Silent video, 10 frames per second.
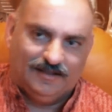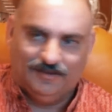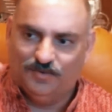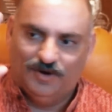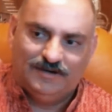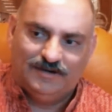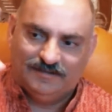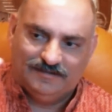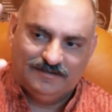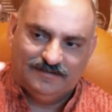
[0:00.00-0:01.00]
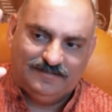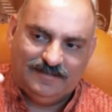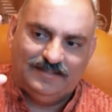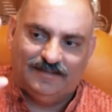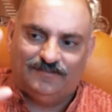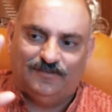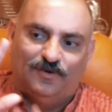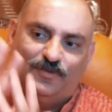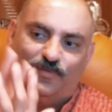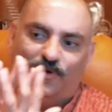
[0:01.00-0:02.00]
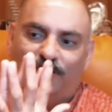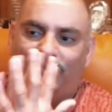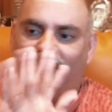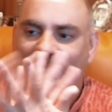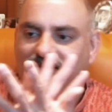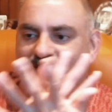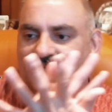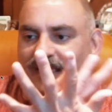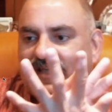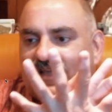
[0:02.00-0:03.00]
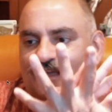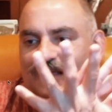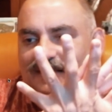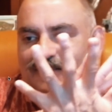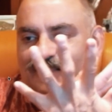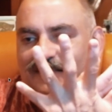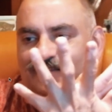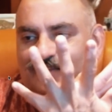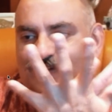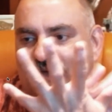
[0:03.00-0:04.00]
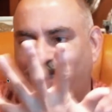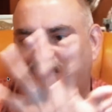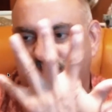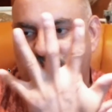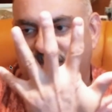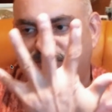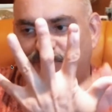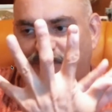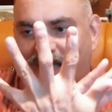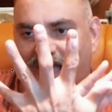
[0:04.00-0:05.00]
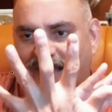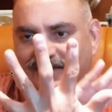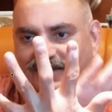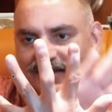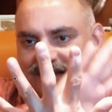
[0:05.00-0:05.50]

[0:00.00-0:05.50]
And the world doesn't see this. So the world might say, this is how I expect you to act,